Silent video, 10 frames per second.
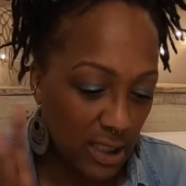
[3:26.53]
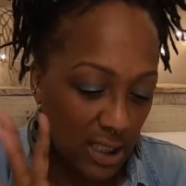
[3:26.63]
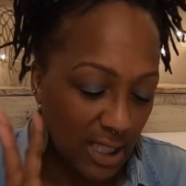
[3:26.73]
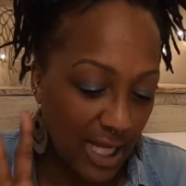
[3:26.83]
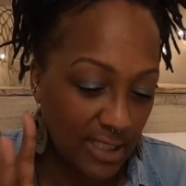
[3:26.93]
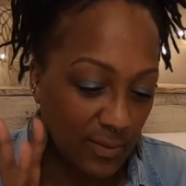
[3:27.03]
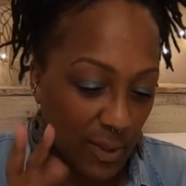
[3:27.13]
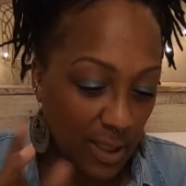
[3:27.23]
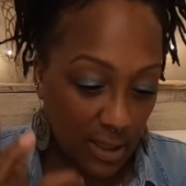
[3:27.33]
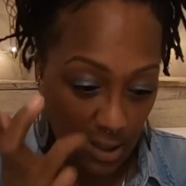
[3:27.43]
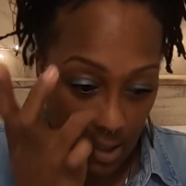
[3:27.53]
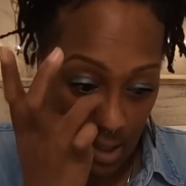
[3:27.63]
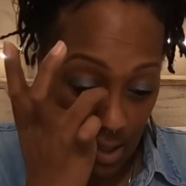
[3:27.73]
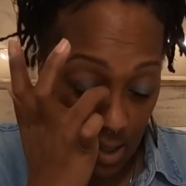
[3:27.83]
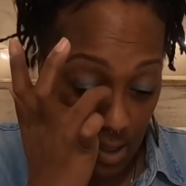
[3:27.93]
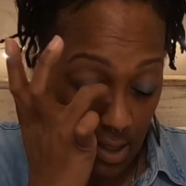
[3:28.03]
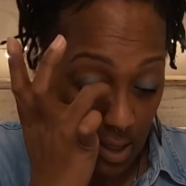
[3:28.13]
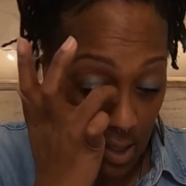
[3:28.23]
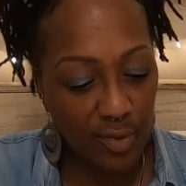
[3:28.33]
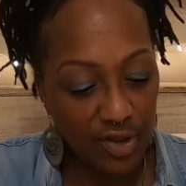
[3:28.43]
Next one.
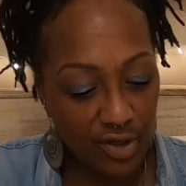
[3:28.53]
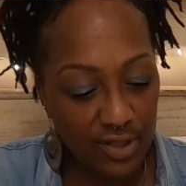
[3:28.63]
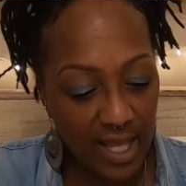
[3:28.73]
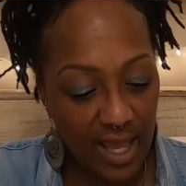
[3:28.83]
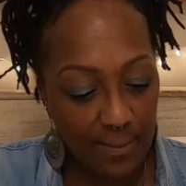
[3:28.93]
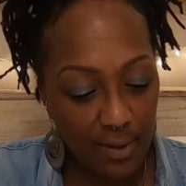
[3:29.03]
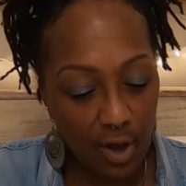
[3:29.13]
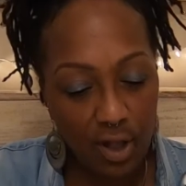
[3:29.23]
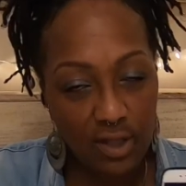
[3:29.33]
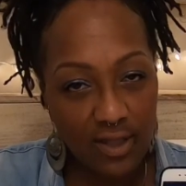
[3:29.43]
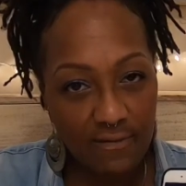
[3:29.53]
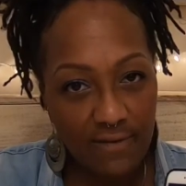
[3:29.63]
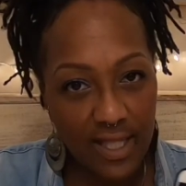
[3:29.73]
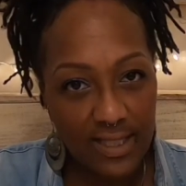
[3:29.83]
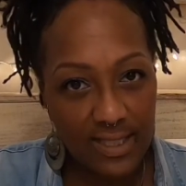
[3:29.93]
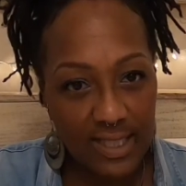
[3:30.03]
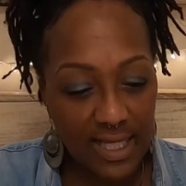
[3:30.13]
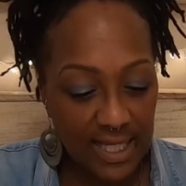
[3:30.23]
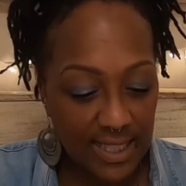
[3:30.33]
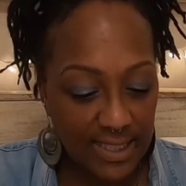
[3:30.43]
But there's an app called Events
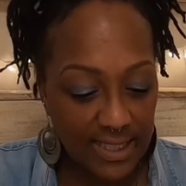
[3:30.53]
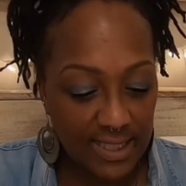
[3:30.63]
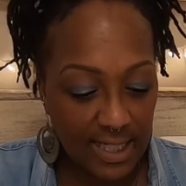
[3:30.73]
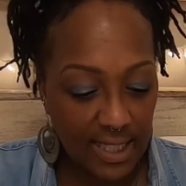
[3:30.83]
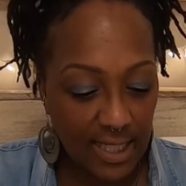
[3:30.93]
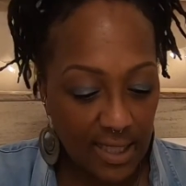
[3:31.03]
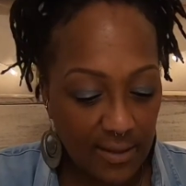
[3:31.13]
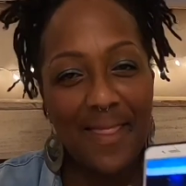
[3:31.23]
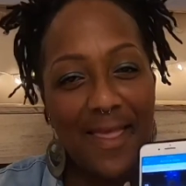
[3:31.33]
in City.